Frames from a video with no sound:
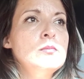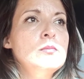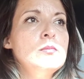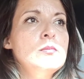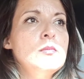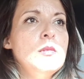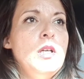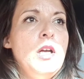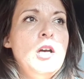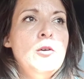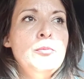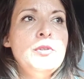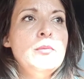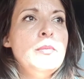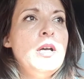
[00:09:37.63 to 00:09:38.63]
and
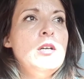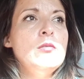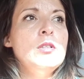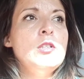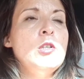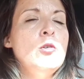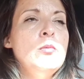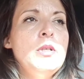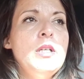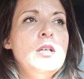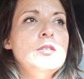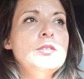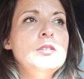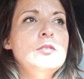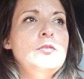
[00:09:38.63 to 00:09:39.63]
helped him out when nobody else
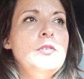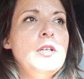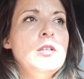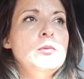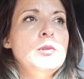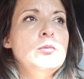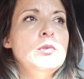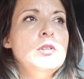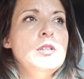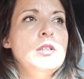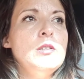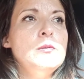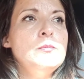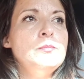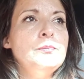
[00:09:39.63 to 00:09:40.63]
in the family would.
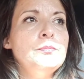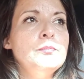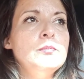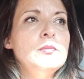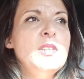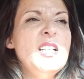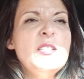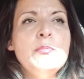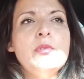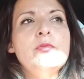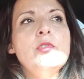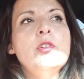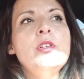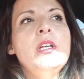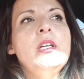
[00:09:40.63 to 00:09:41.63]
That's before
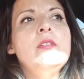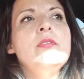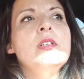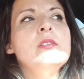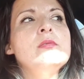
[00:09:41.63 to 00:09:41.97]
they even...